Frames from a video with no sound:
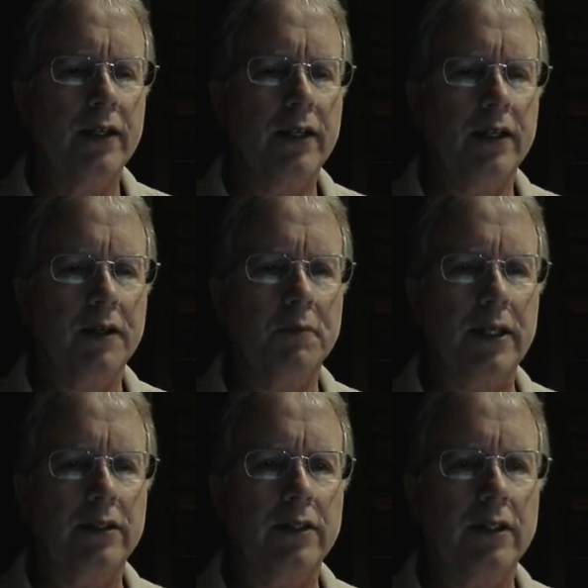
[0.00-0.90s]

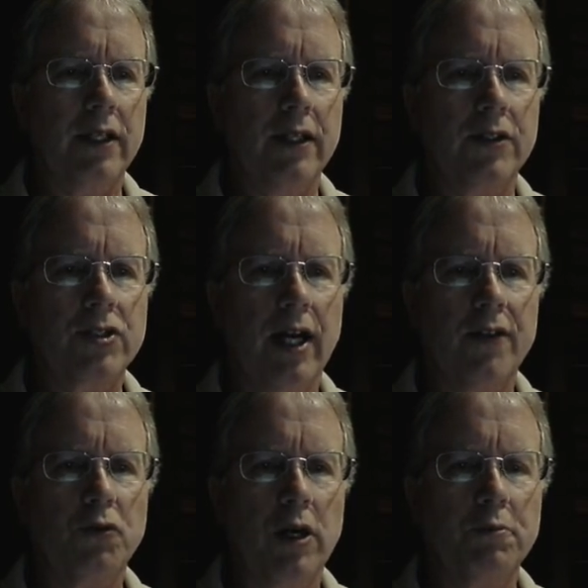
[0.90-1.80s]
But in
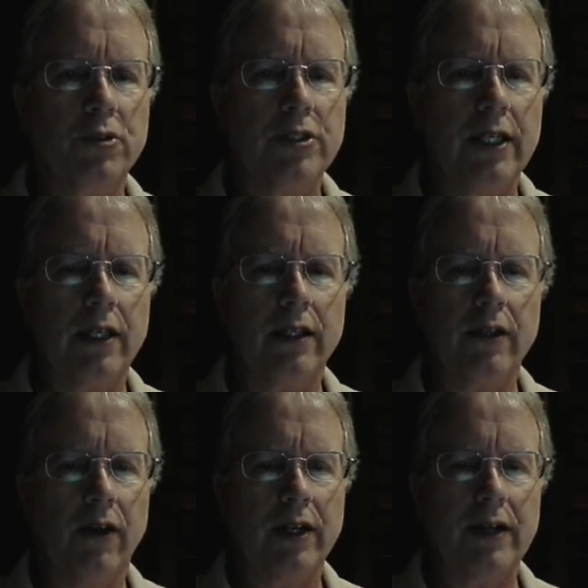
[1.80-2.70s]
Software Boutique,
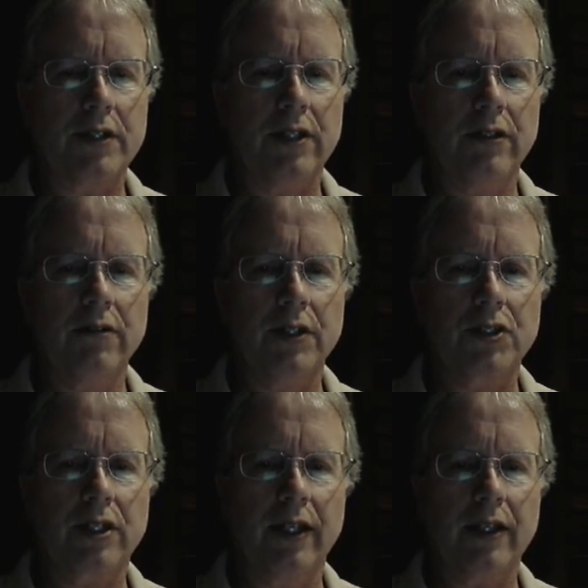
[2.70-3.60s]
all you have to do
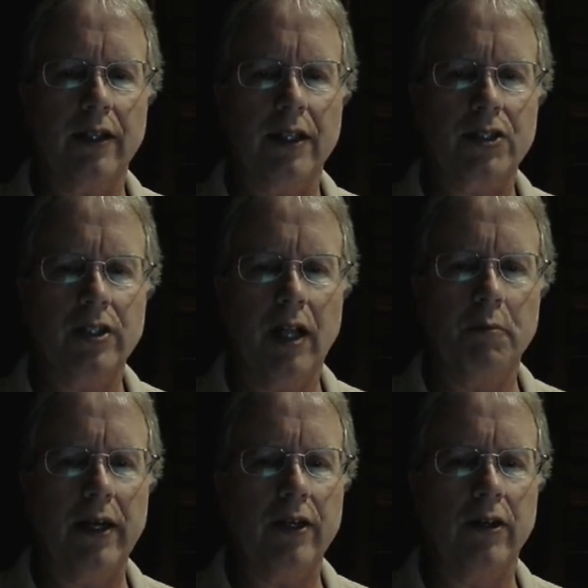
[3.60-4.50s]
is click the install
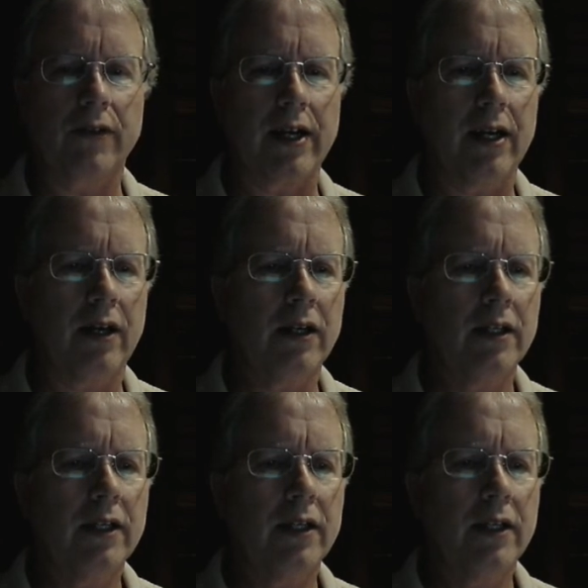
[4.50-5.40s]
button over here,
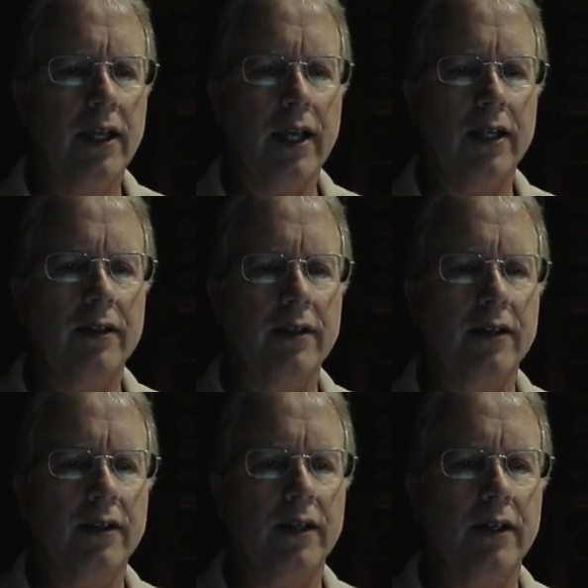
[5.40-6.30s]

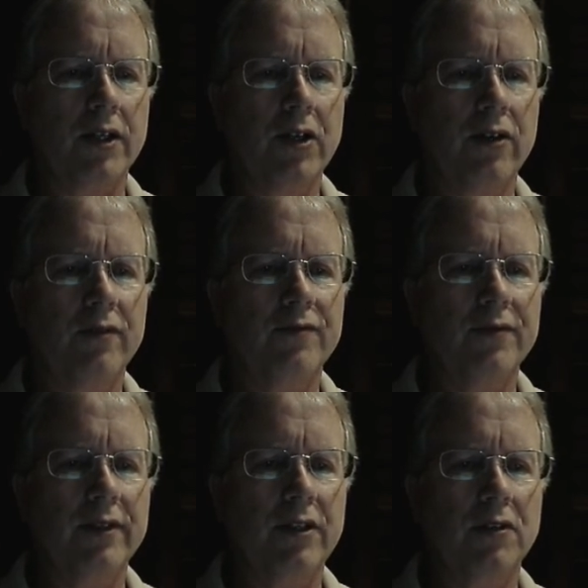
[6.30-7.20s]
and
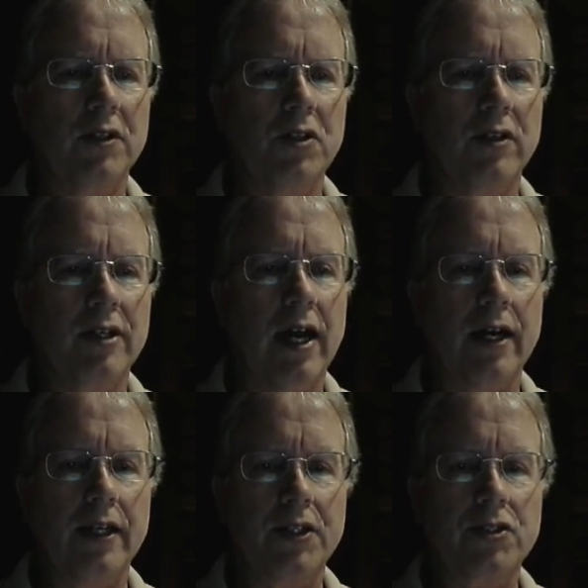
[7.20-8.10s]
you're
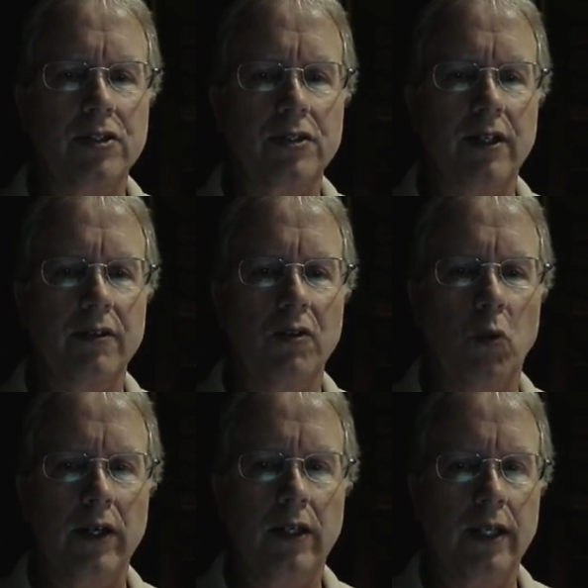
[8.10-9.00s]
done. It's just a
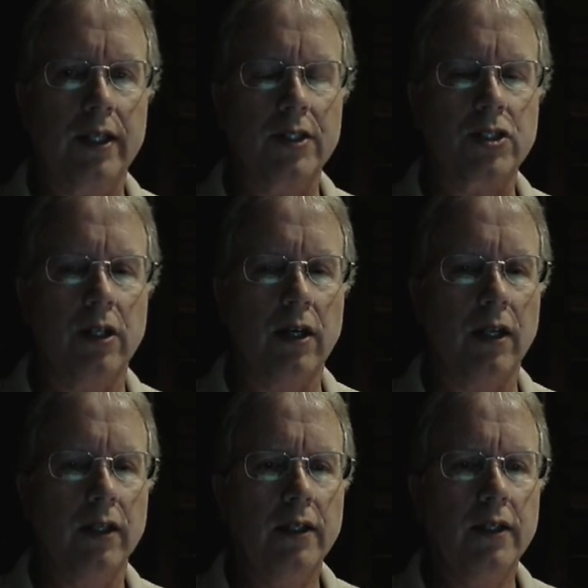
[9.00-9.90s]
one-click
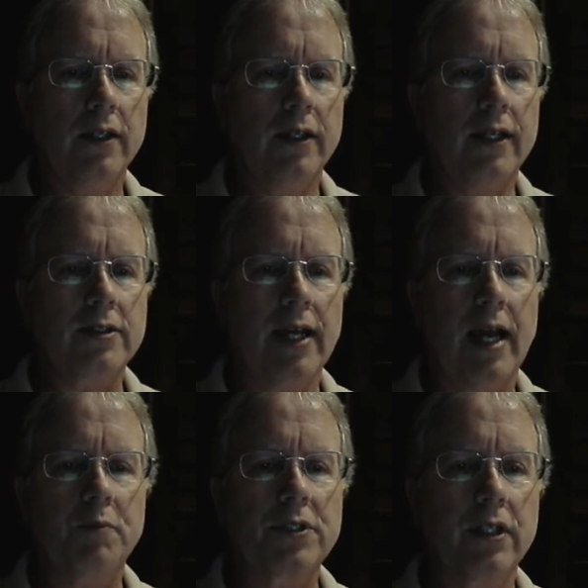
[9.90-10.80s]
install. It's
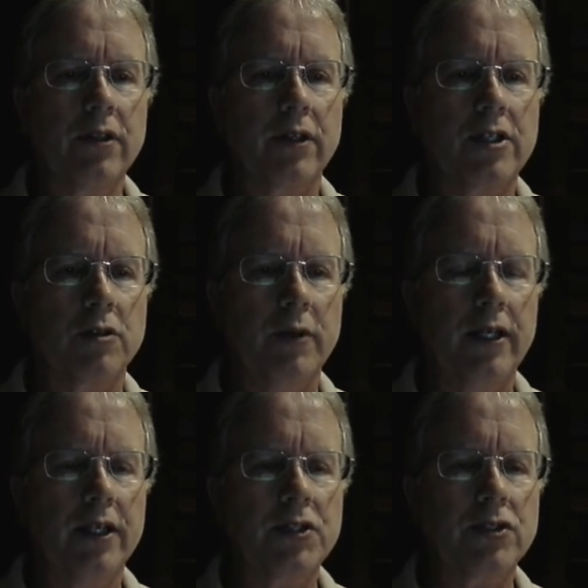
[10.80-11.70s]
absolutely
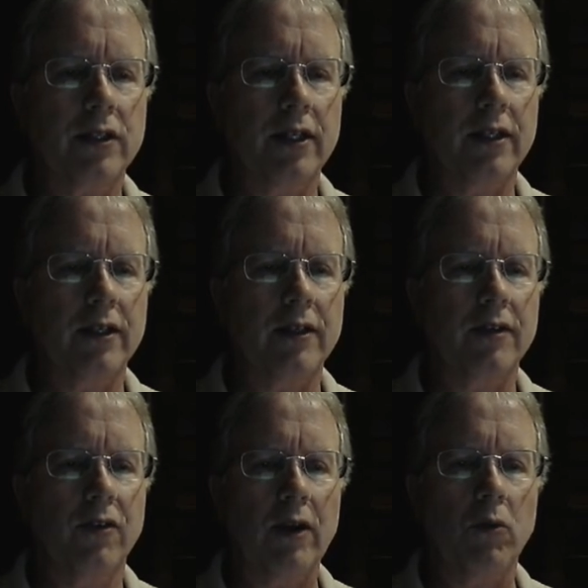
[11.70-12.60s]
tremendous and a
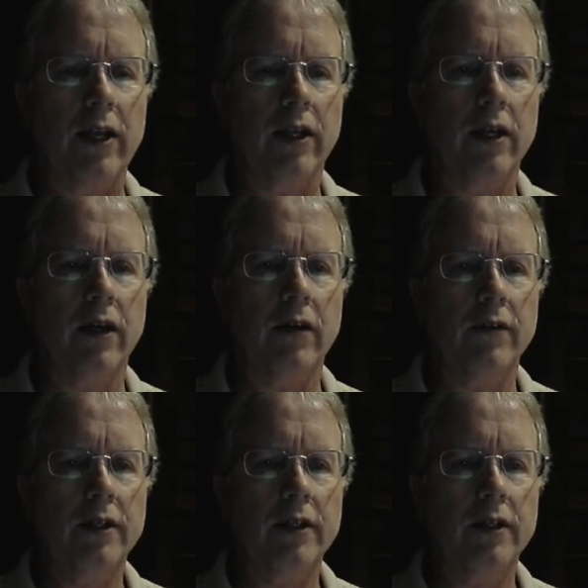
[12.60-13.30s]
great way to go.